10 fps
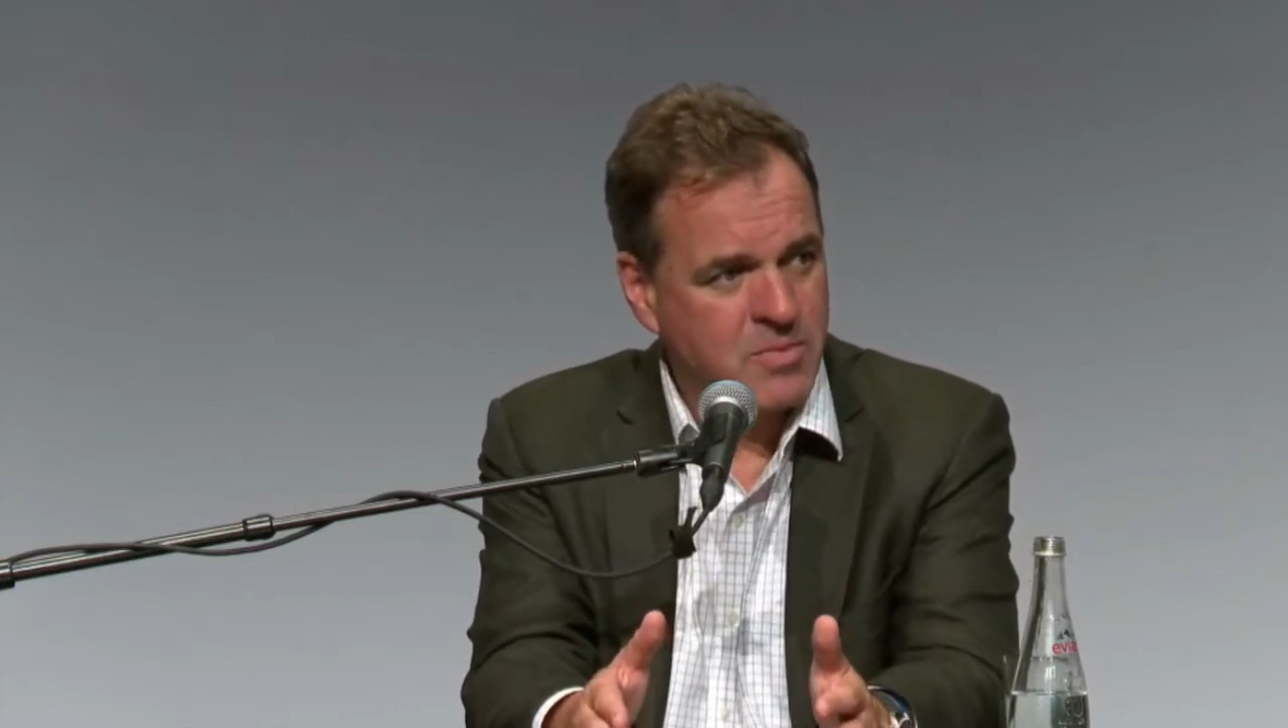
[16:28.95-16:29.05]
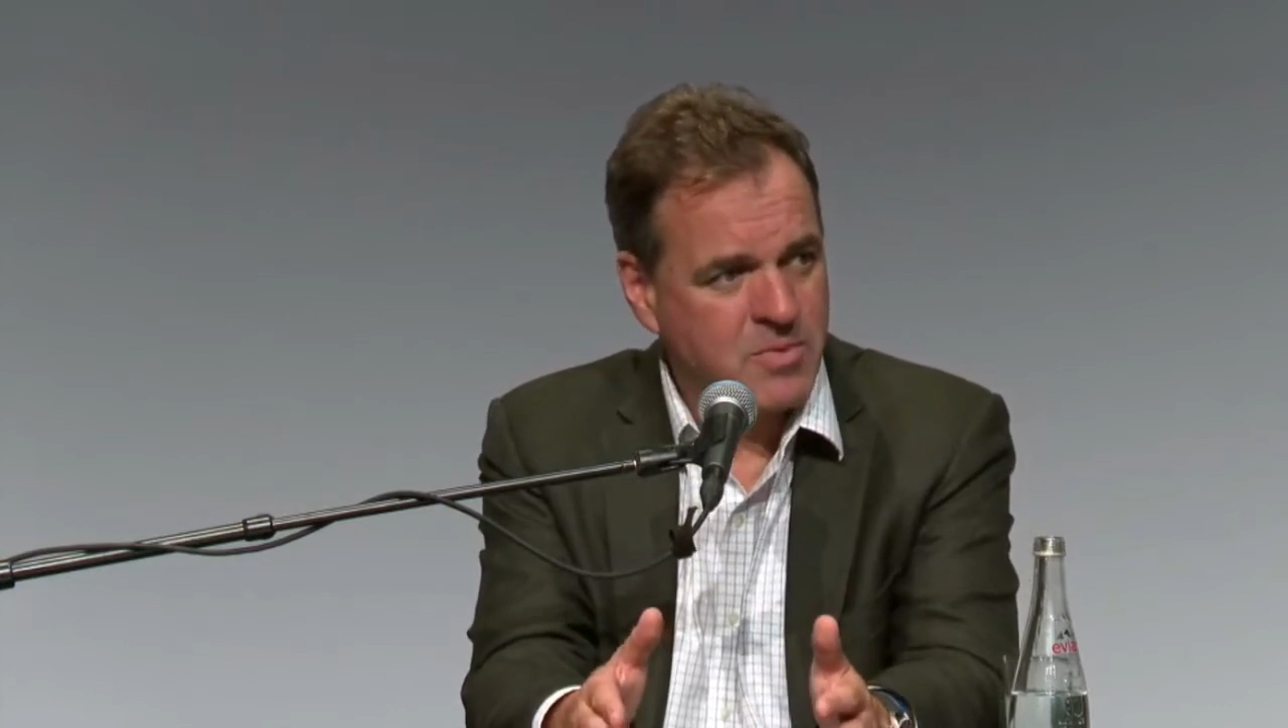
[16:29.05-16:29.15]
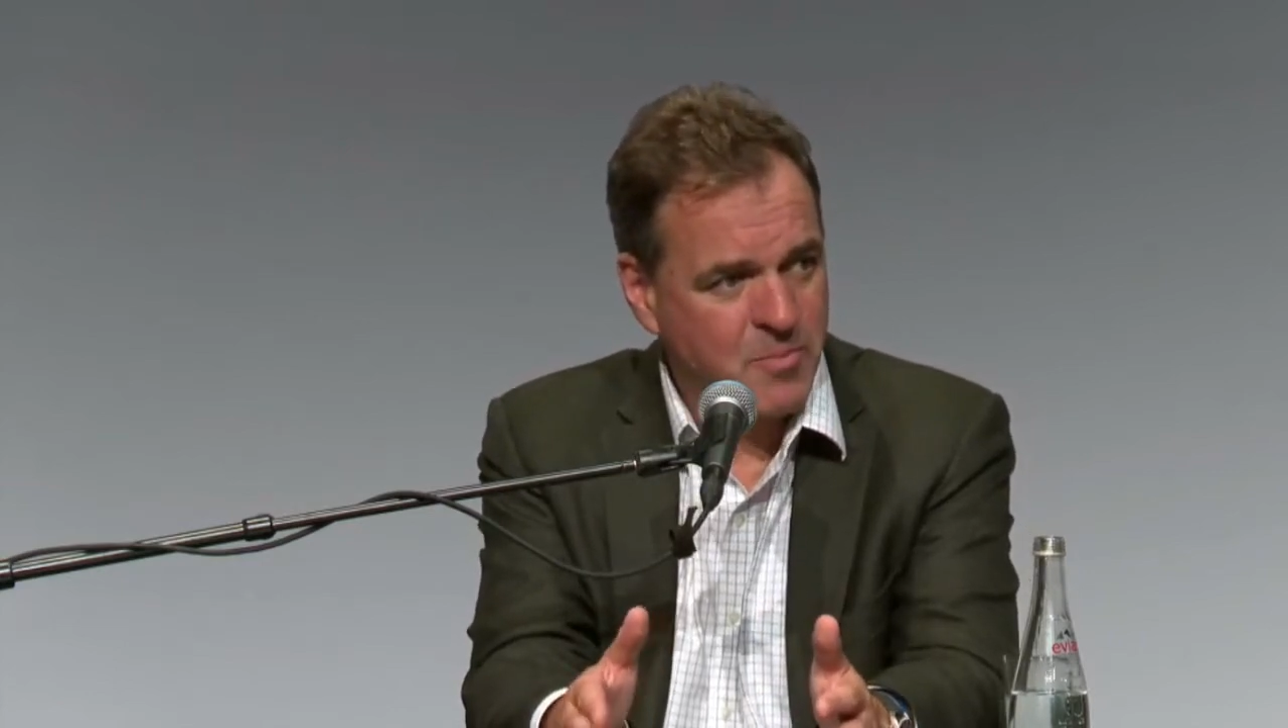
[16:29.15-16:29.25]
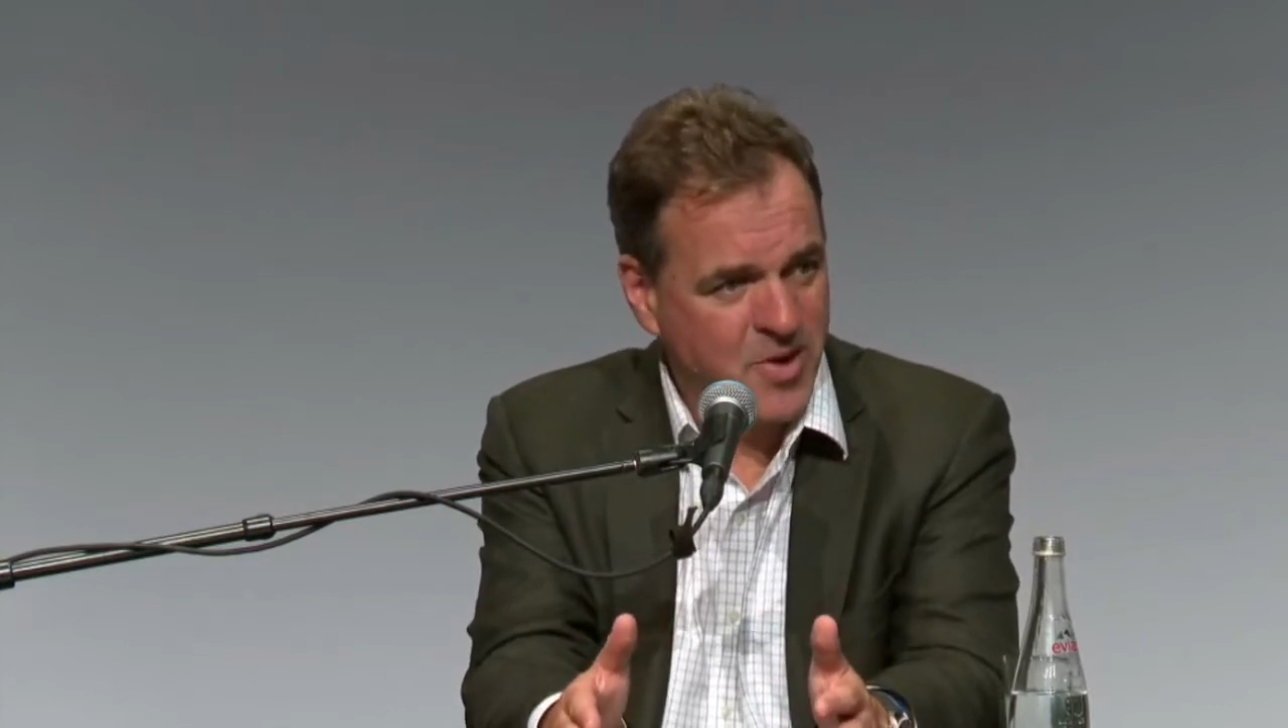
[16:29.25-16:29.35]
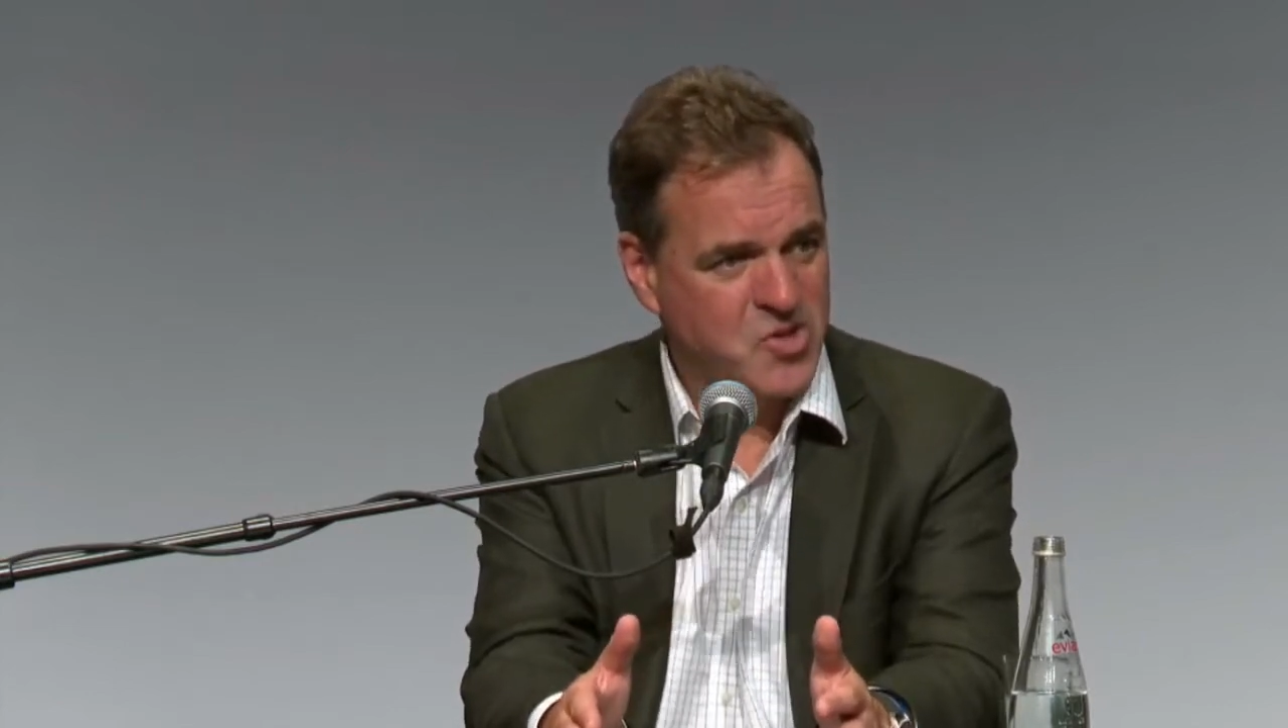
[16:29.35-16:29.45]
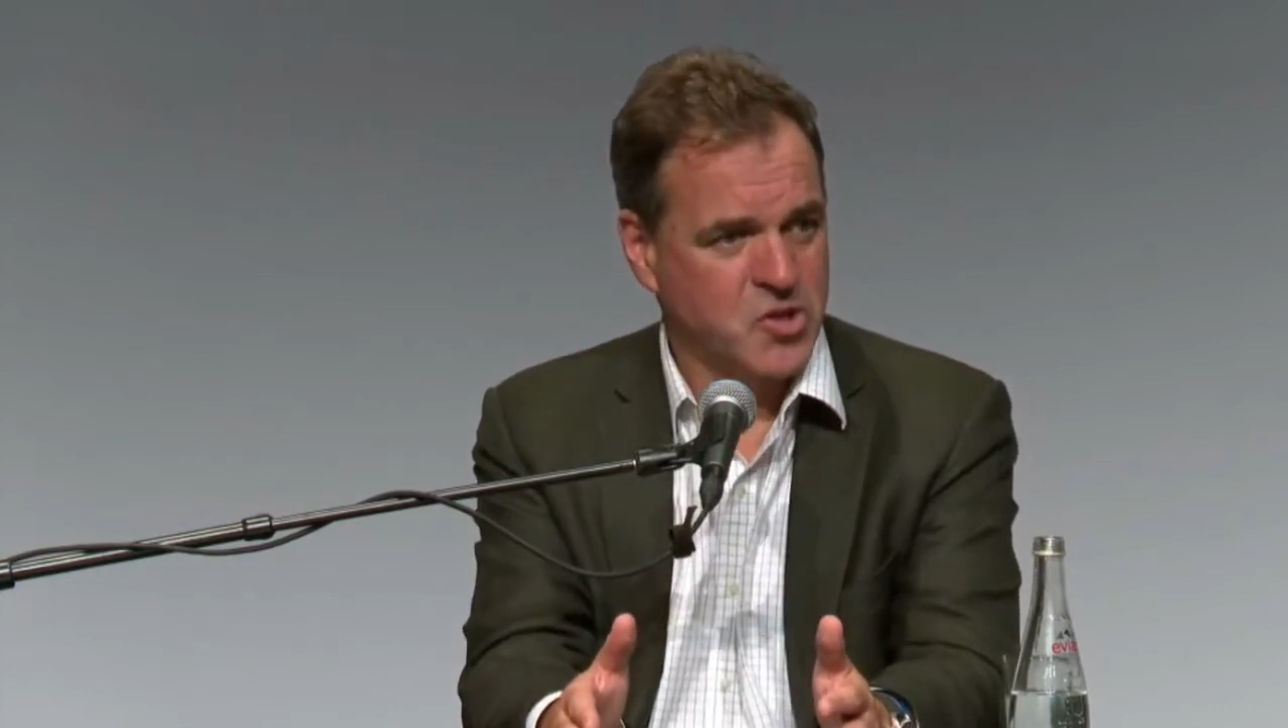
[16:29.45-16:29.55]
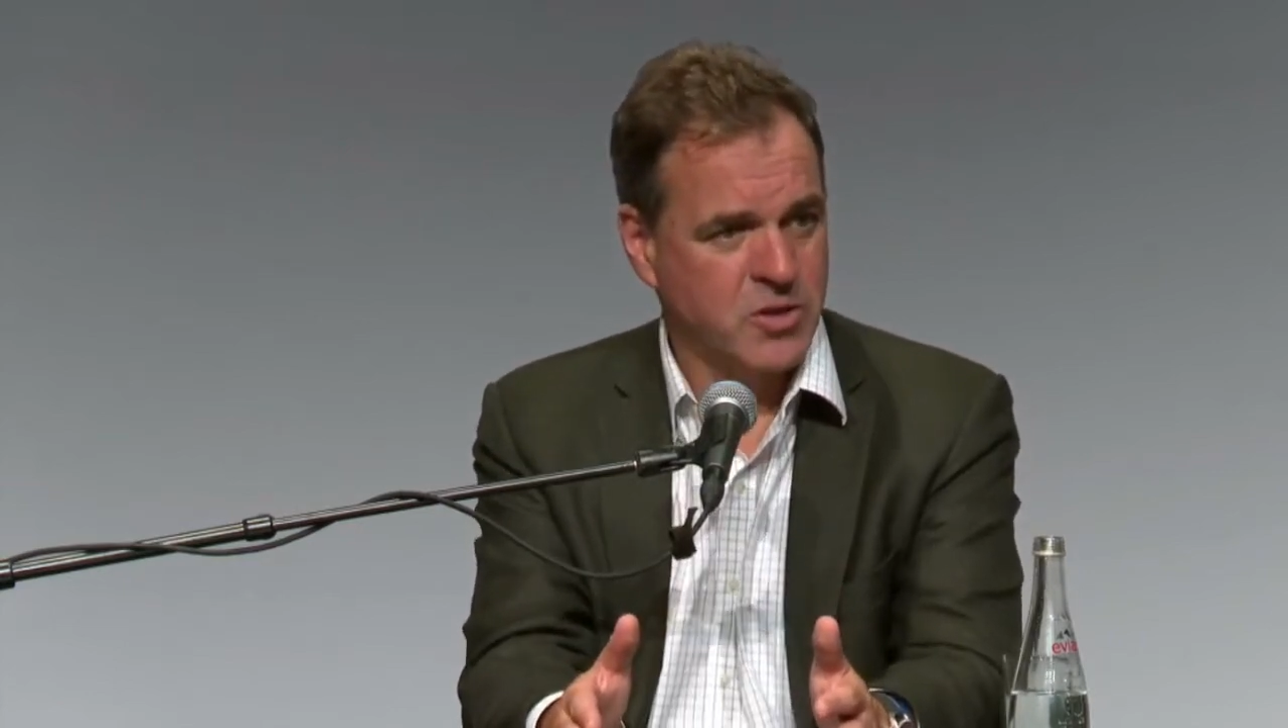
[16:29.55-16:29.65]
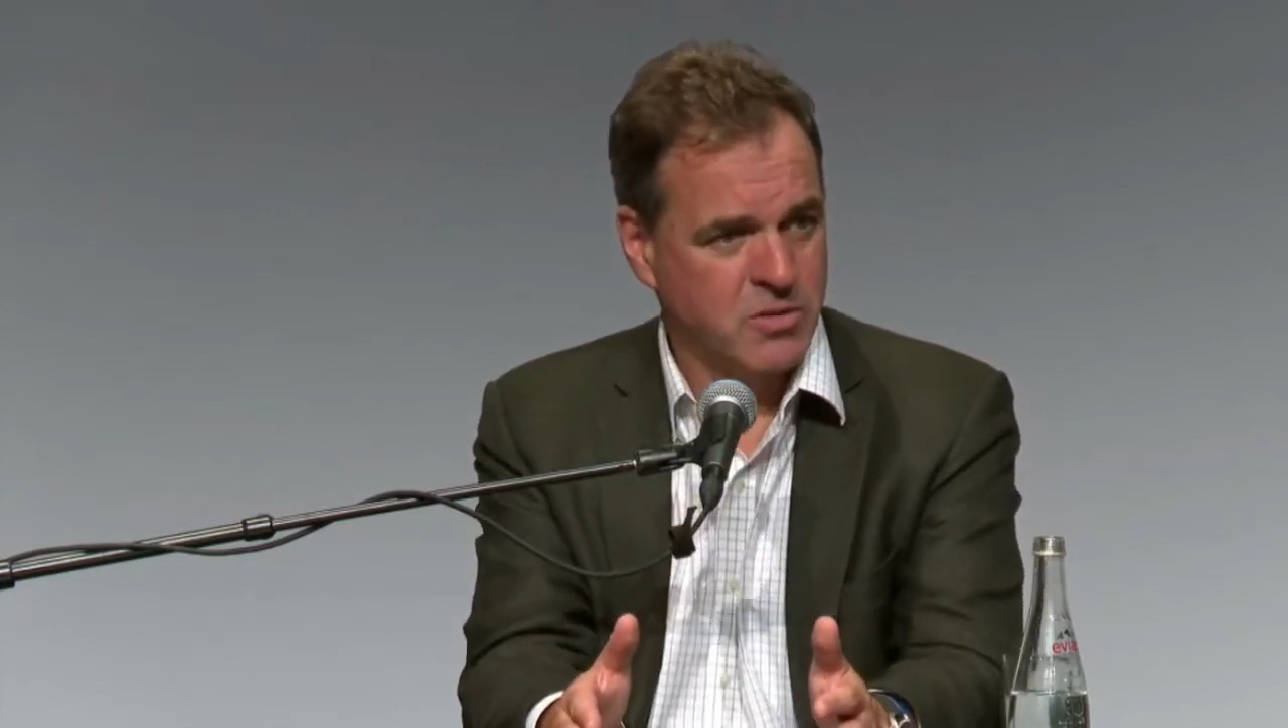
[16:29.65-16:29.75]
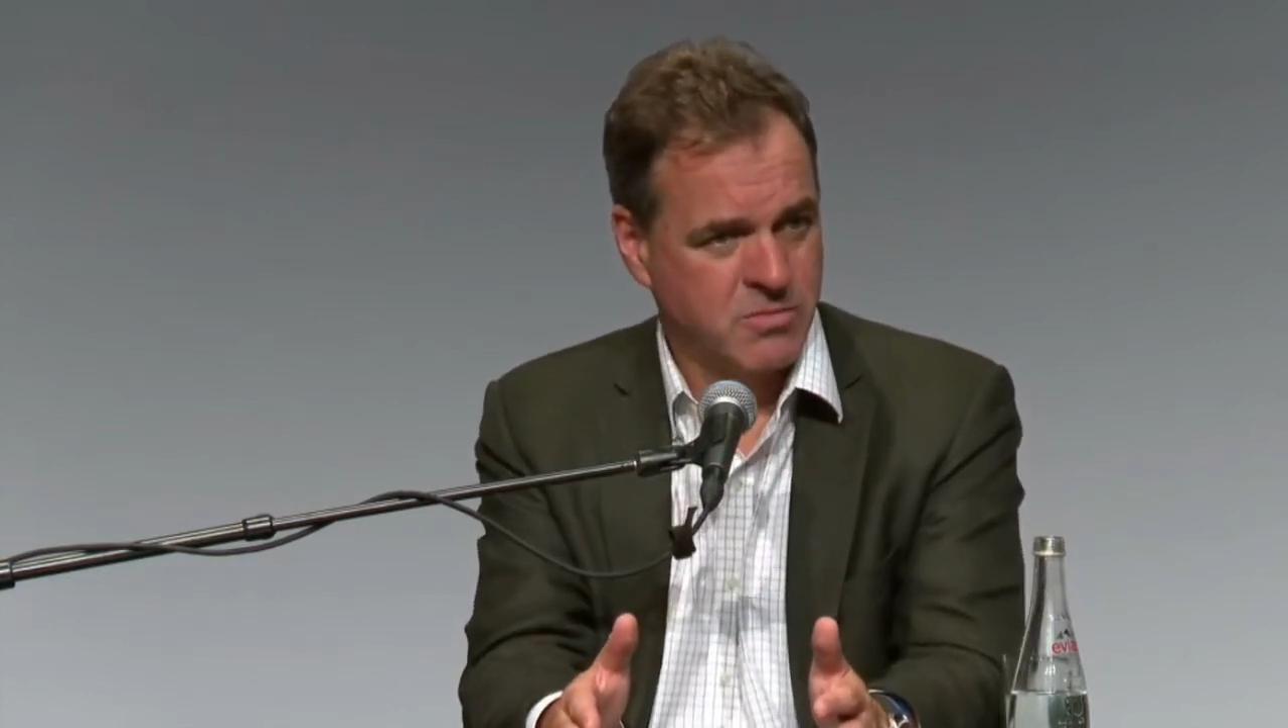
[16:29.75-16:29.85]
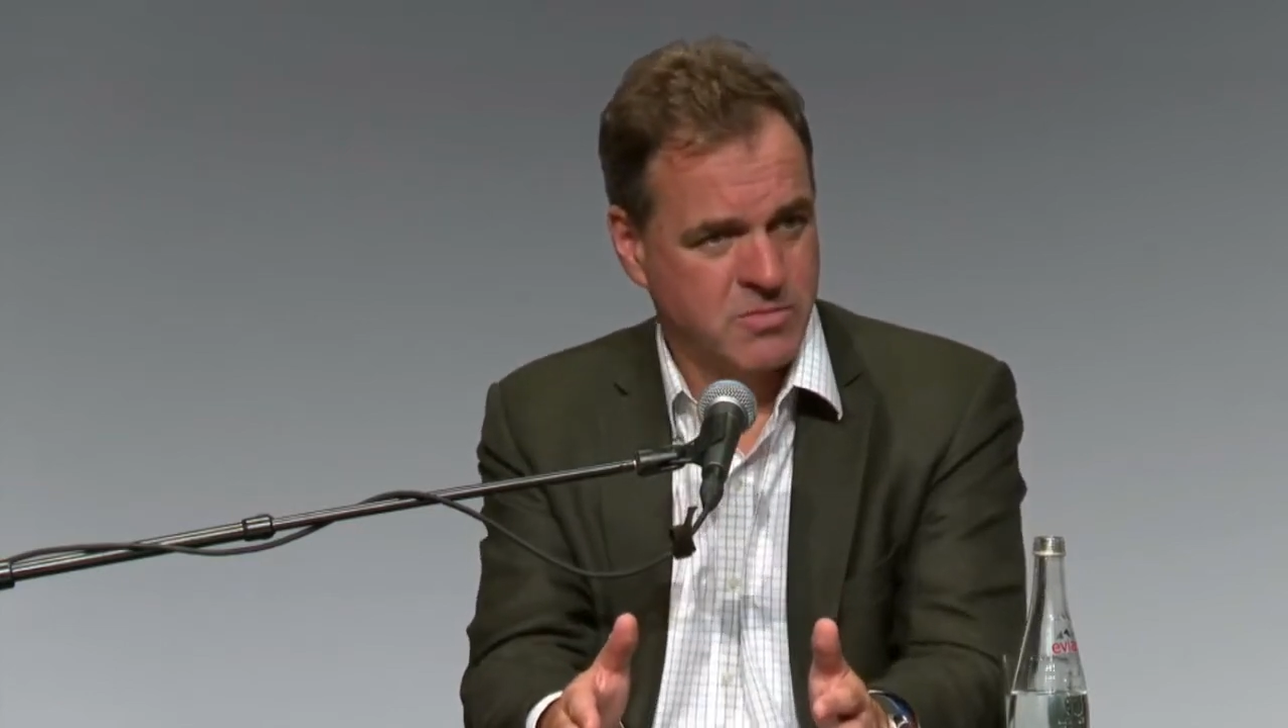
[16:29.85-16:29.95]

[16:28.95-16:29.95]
the president.